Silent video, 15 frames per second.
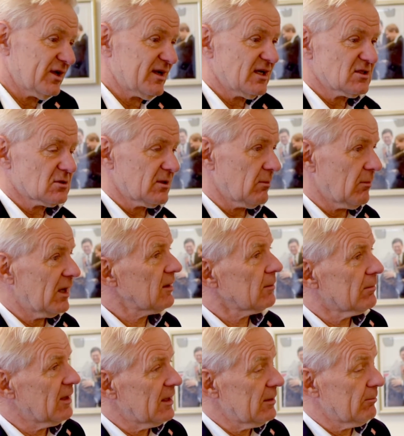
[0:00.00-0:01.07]
It has
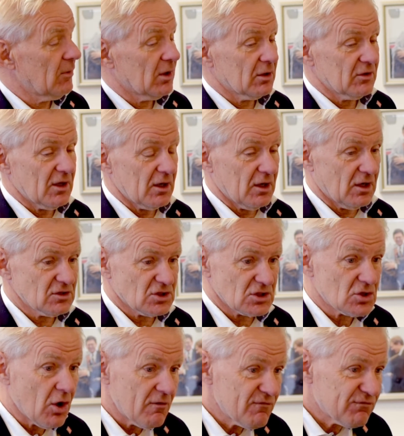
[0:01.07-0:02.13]
among the
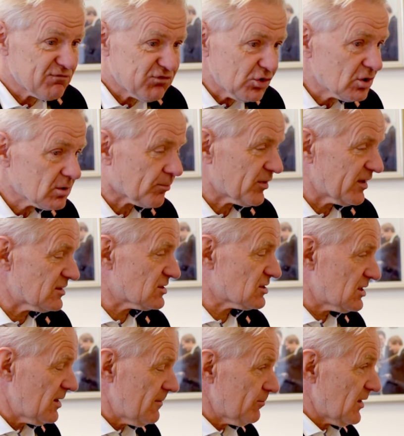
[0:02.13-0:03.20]
largest
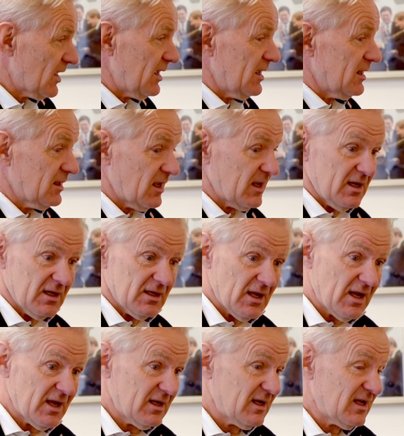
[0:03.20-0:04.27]
footprints in
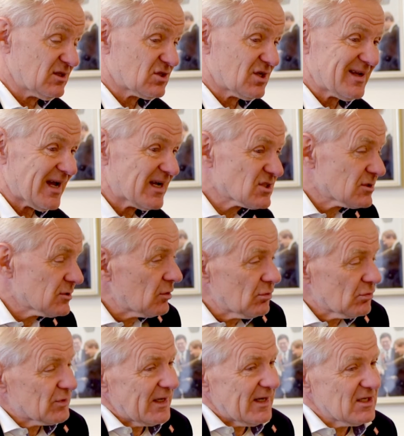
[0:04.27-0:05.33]
international
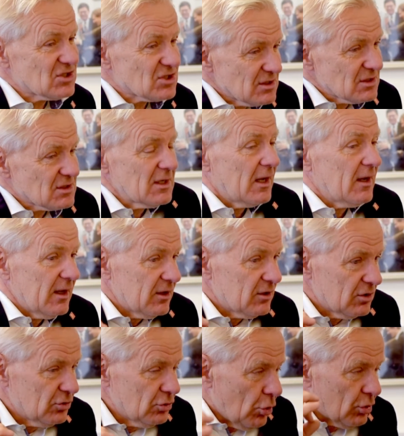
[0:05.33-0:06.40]
relations.
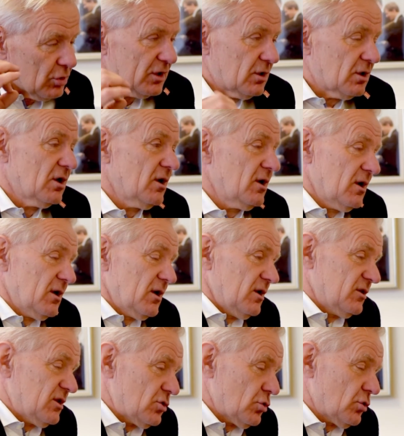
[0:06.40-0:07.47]

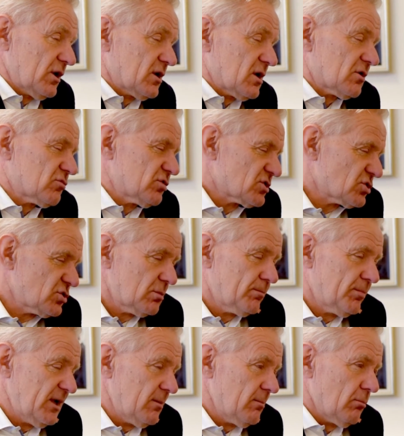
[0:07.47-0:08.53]
The Nordic countries should
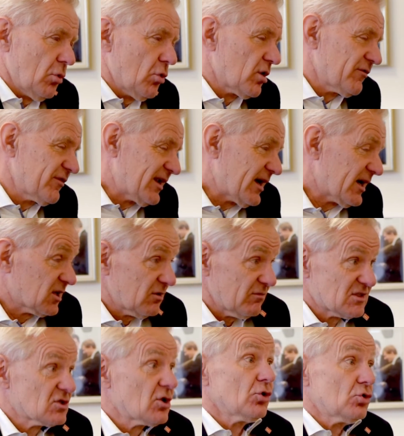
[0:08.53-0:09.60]
be more of an
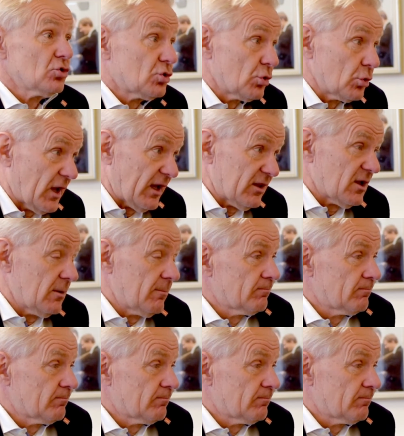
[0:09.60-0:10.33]
activist together.